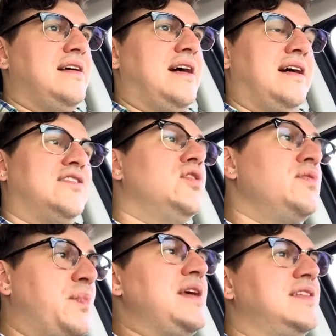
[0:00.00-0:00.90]
it. Uh,
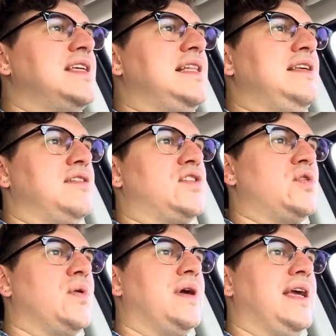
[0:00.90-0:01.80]
so basically, the
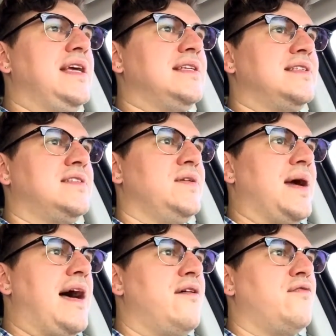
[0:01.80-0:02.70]
story is you
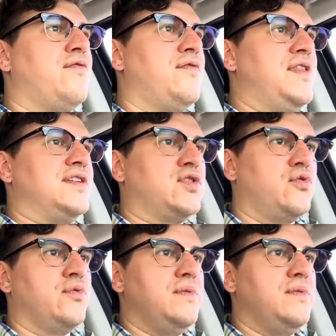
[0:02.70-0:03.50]
have this